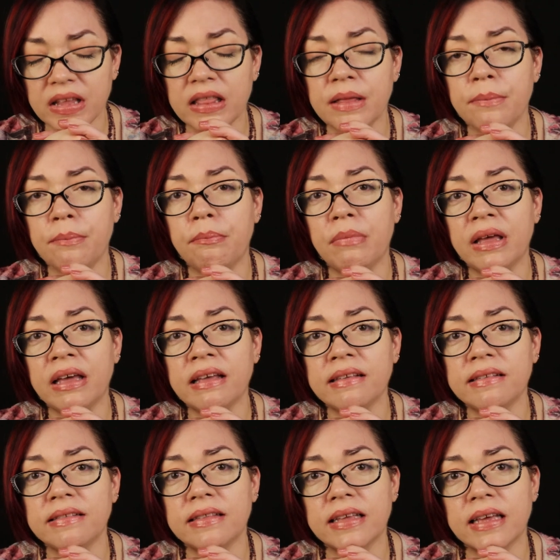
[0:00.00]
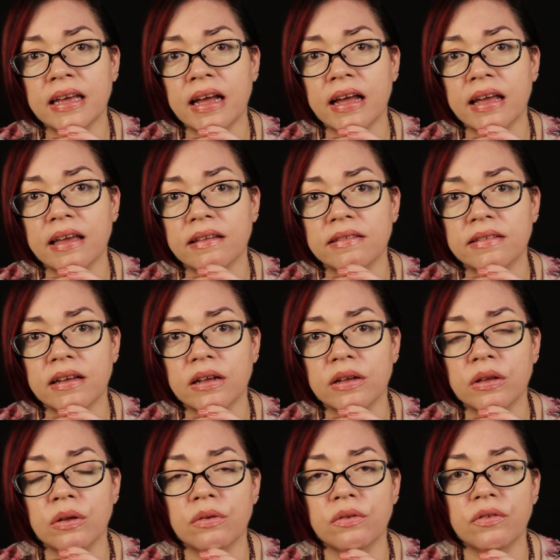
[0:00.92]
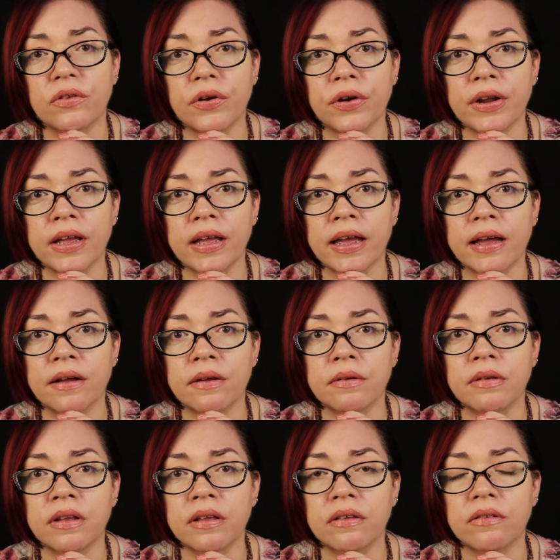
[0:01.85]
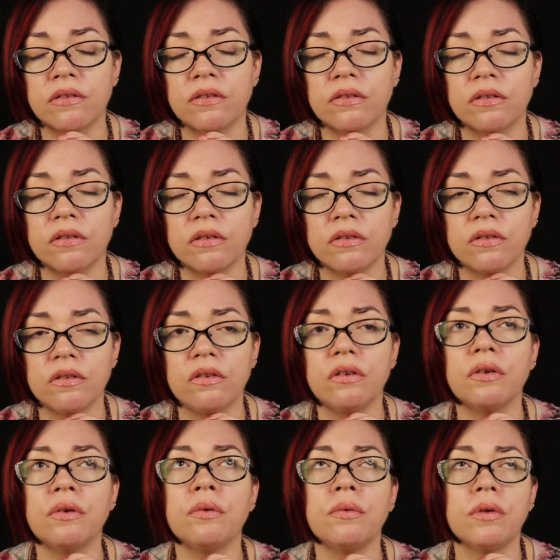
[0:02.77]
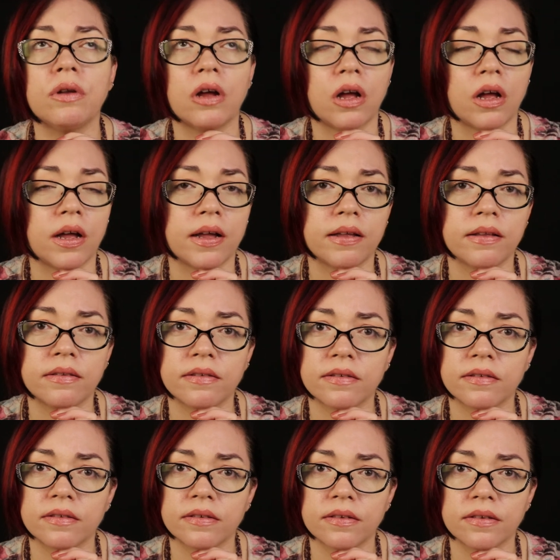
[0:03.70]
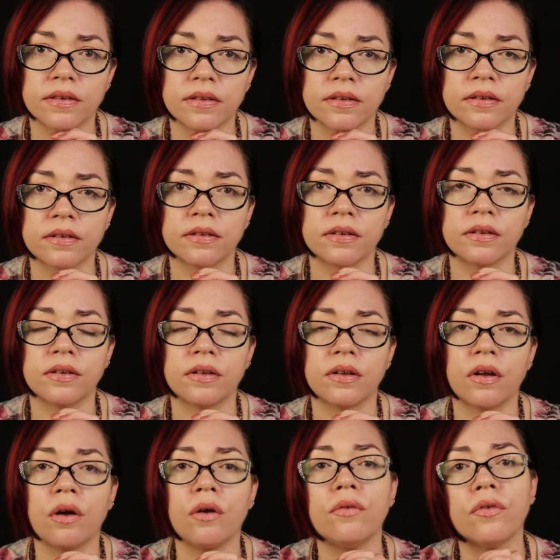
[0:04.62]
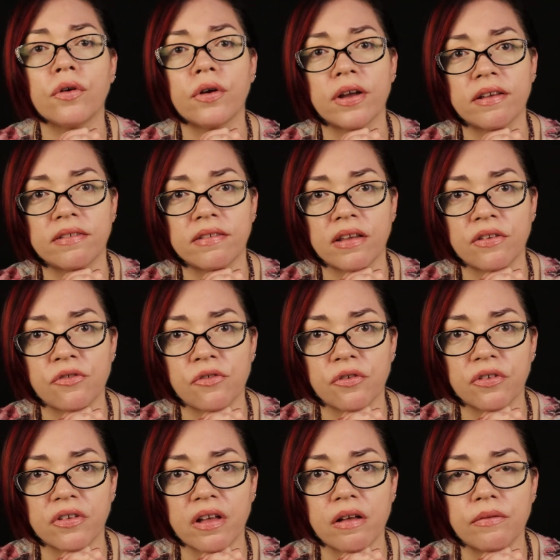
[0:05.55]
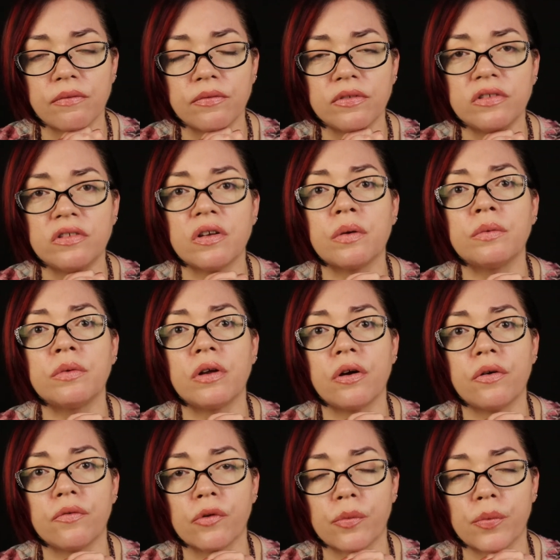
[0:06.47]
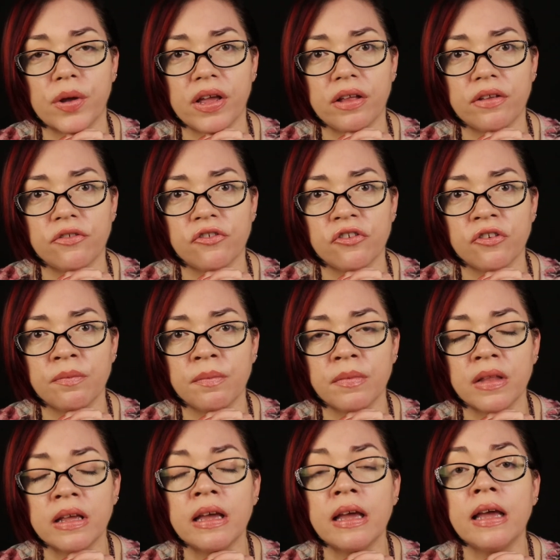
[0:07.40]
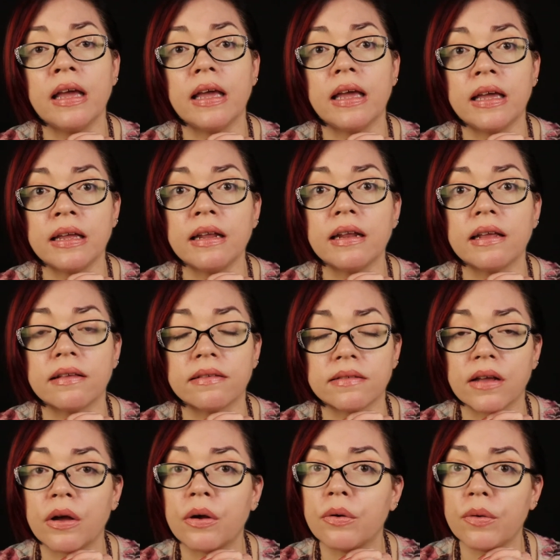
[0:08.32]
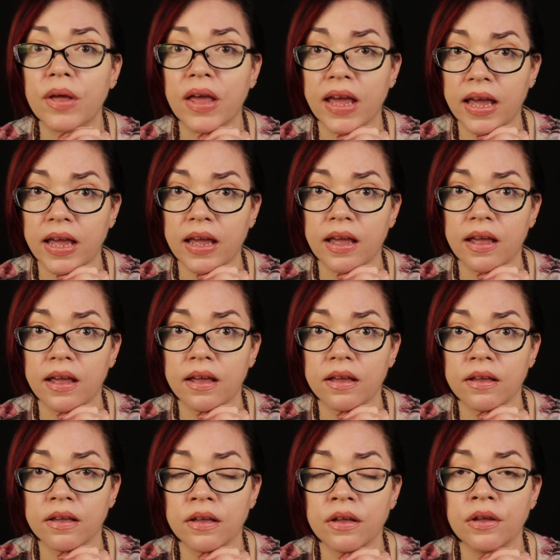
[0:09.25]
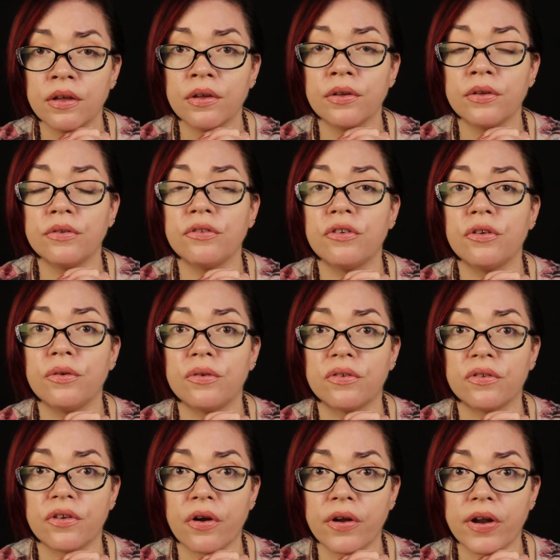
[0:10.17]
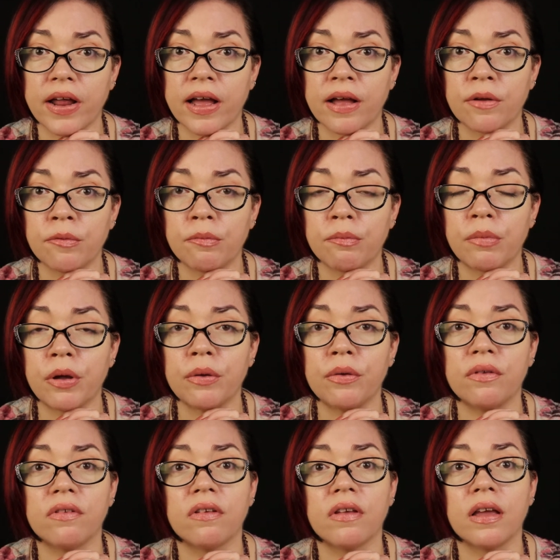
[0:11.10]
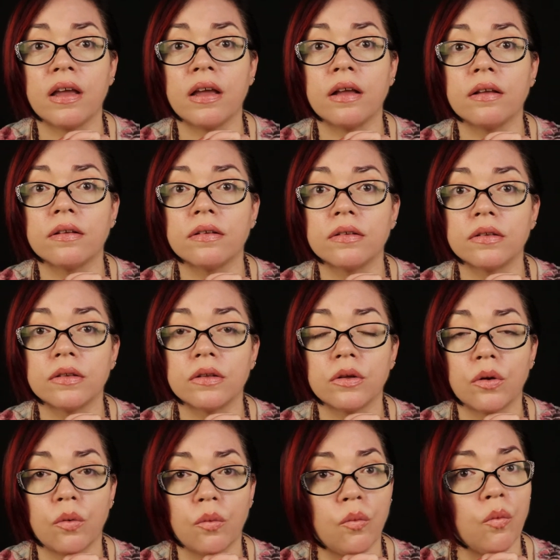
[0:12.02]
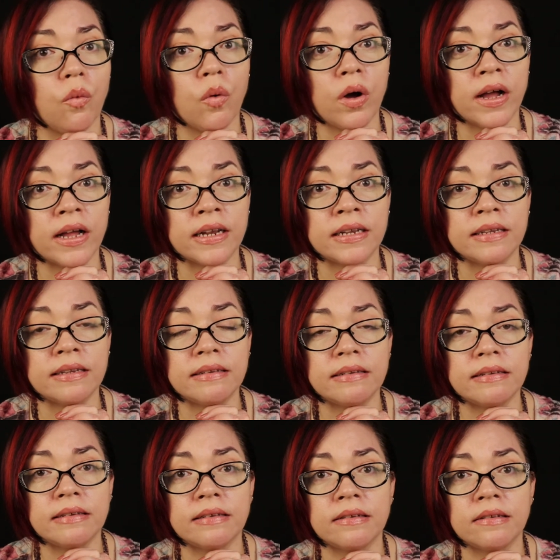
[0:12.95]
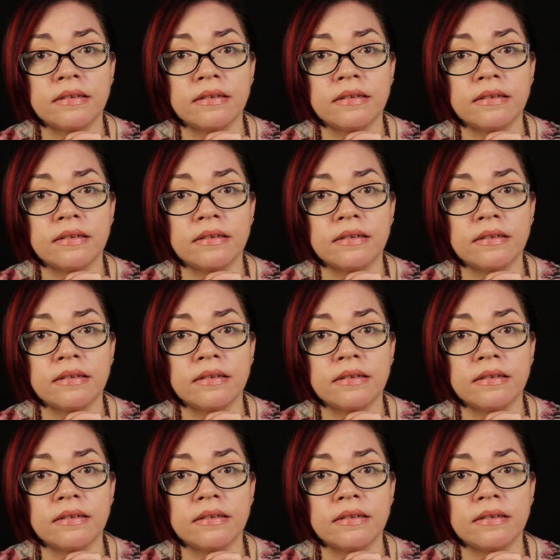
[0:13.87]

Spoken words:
The biggest thing I can tell you starting out is do not overextend yourself. Don't overreach. It is okay to start out posting 1